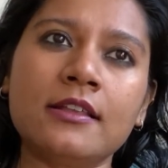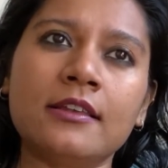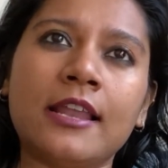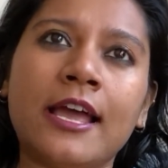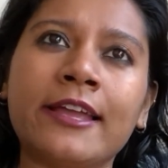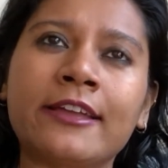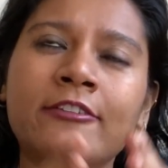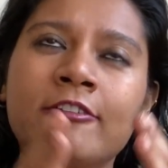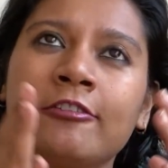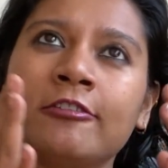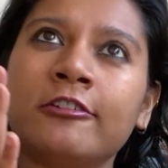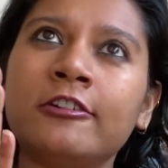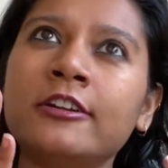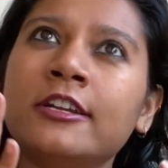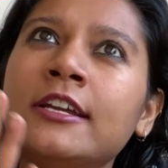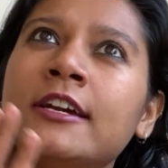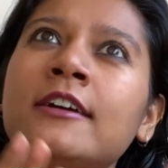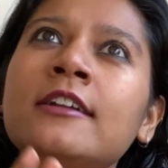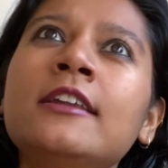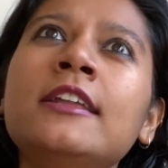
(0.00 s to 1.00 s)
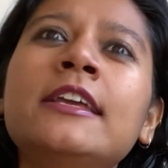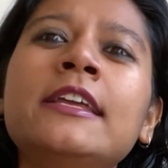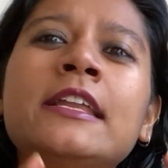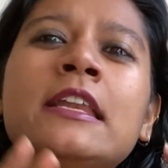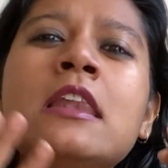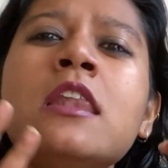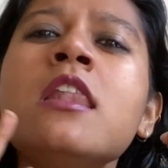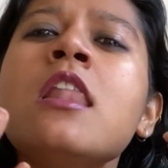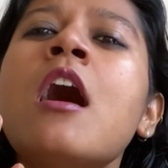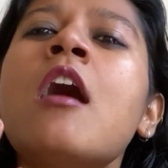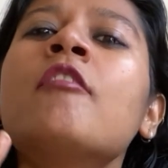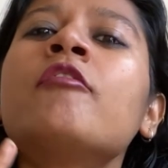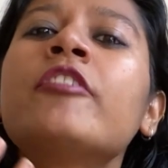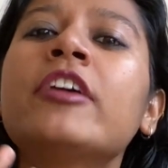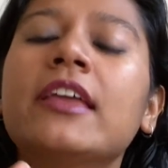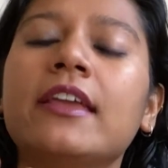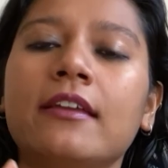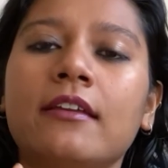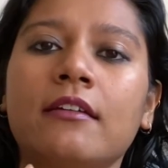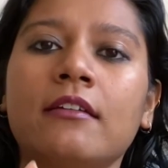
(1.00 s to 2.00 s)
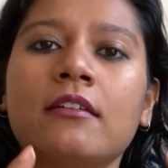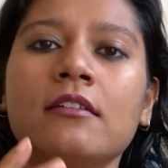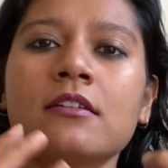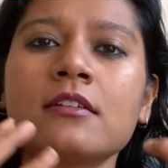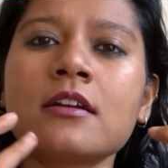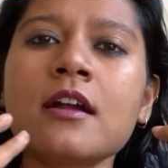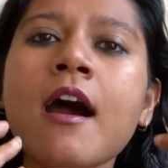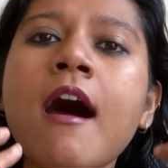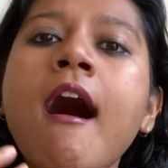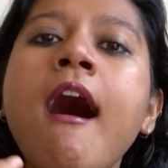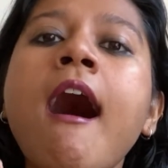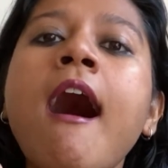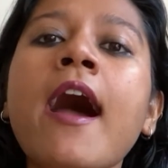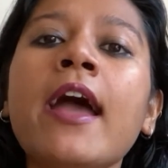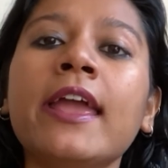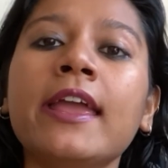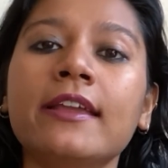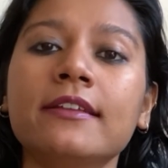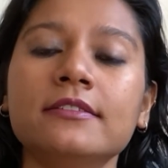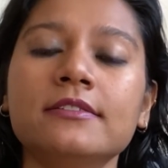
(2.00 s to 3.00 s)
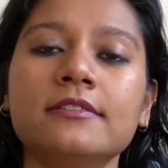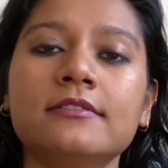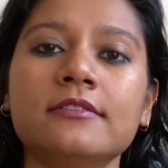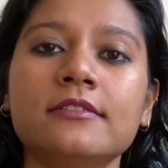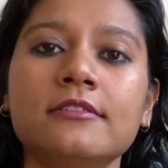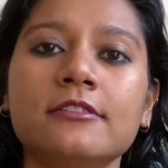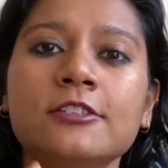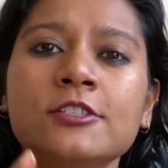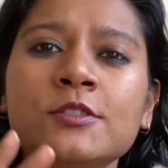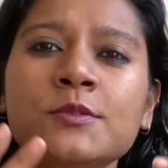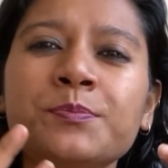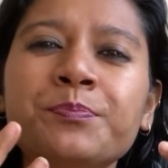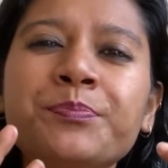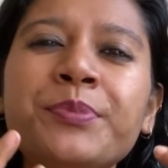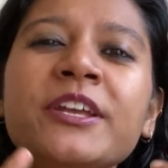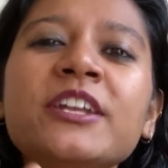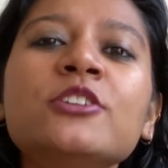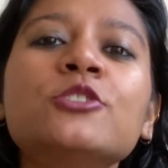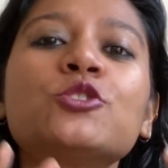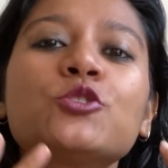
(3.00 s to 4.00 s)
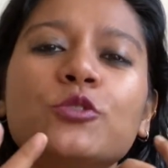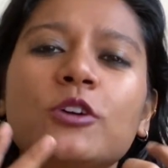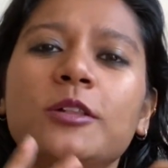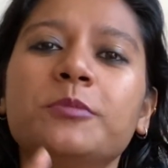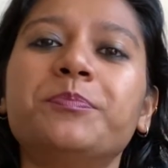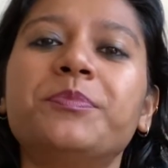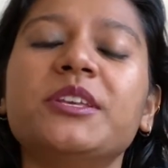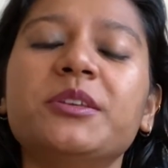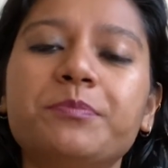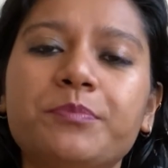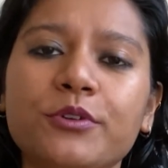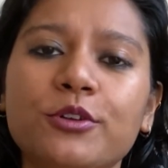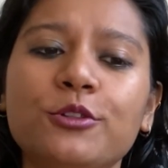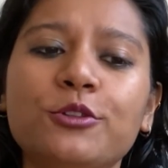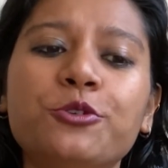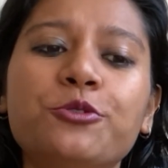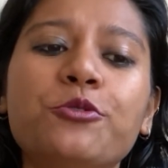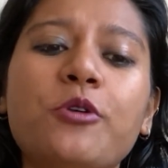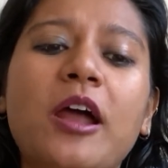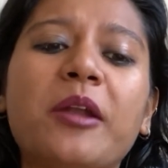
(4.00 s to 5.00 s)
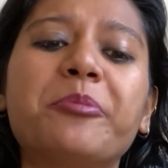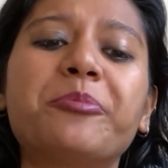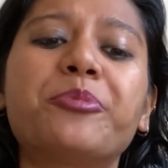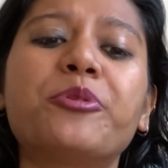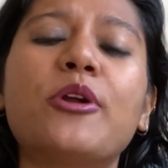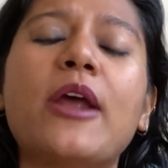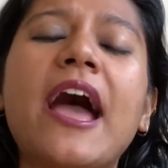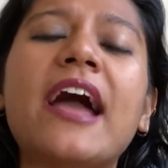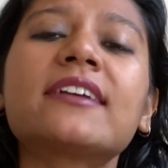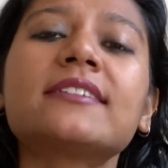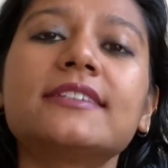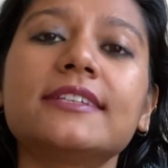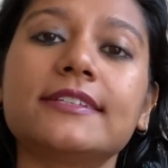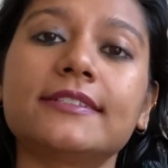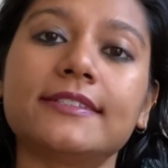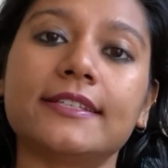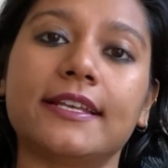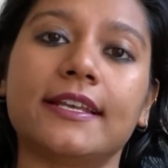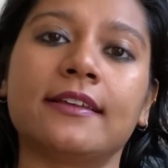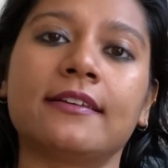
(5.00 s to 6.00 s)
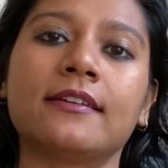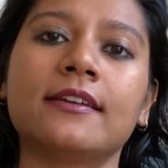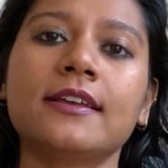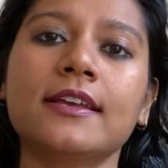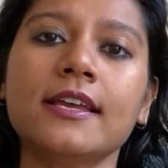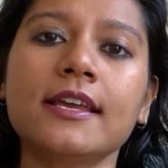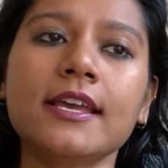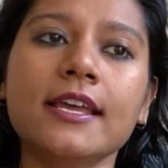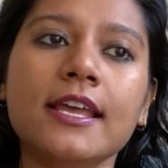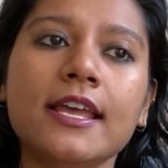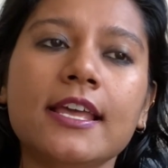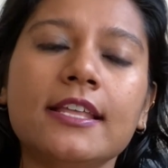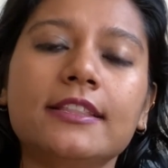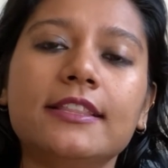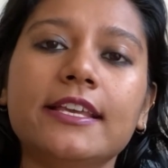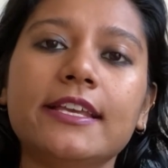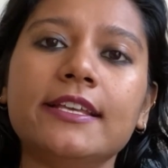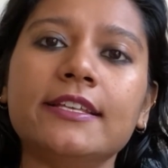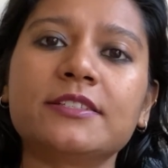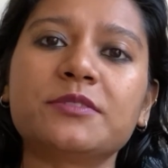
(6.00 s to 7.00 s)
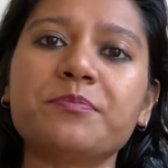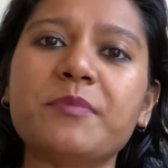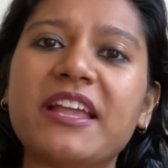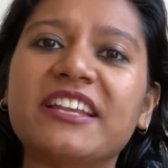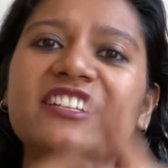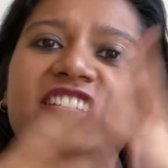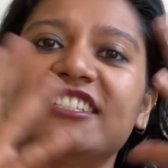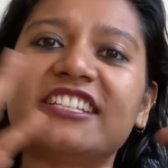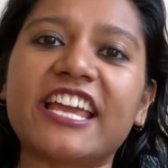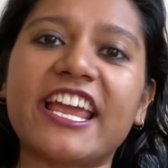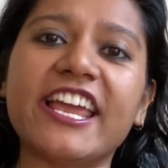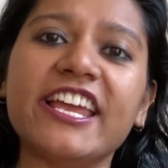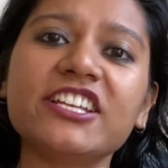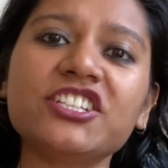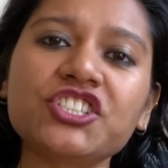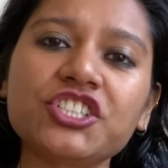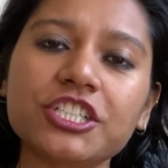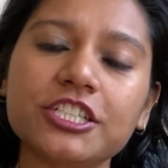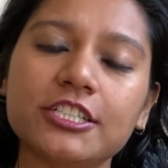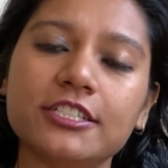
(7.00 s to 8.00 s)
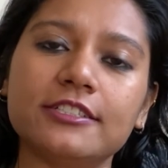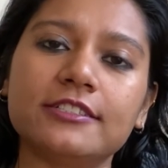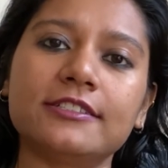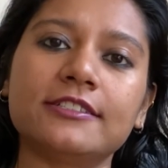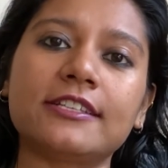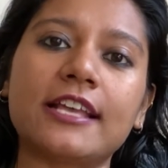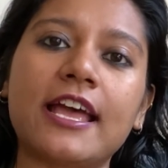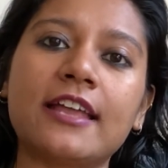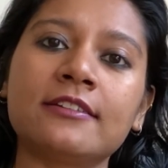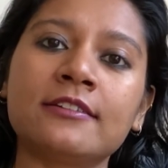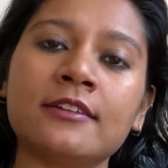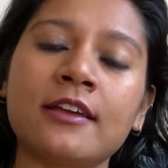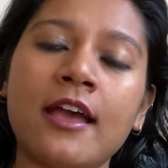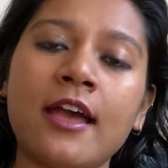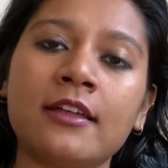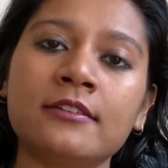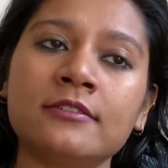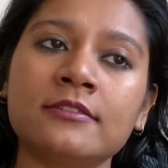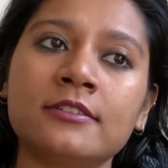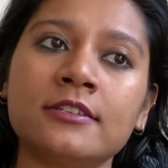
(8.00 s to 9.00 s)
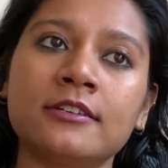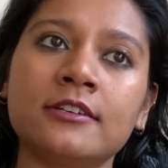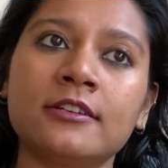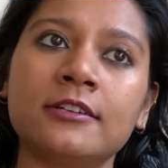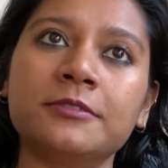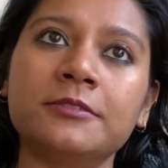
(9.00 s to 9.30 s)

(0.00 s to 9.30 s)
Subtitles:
like really loving, kind, spiritual people who are practicing these meditations and